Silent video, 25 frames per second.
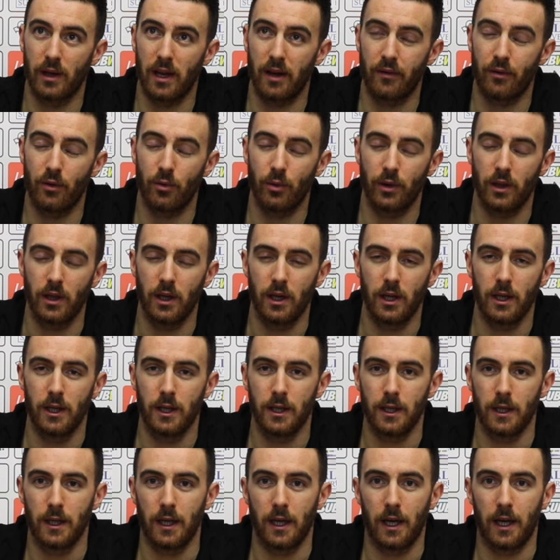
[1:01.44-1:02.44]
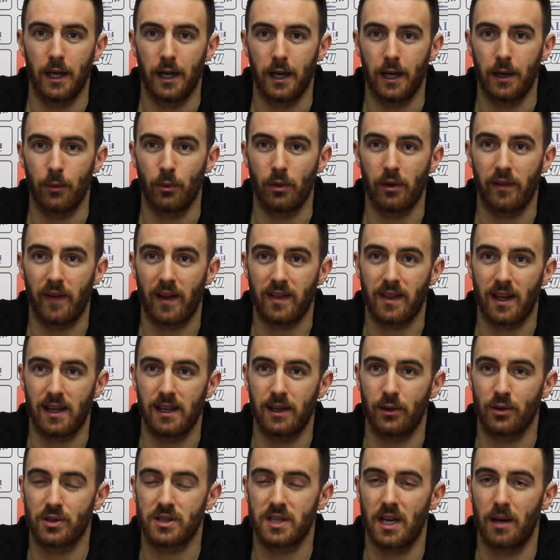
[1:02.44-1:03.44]
whatever. We've had that
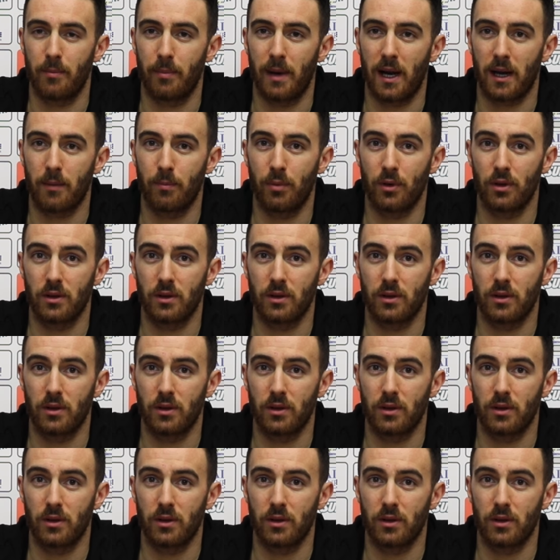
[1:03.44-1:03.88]
little setback,